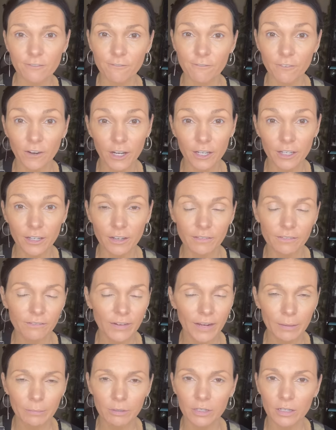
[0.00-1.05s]
fun,
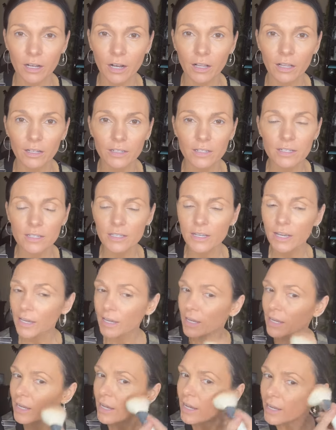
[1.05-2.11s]
vibrant colors,
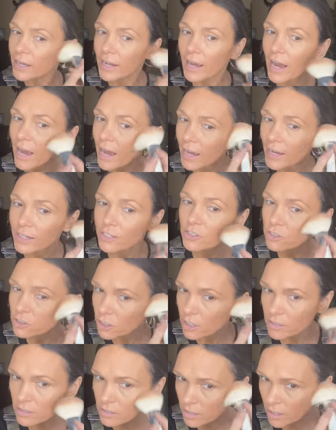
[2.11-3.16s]
and I
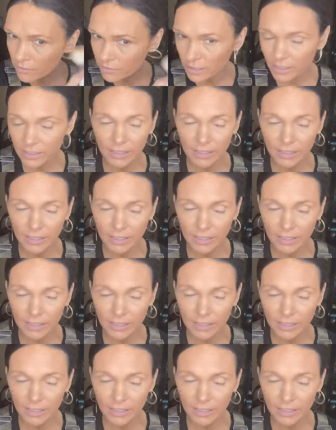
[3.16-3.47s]
just loved it.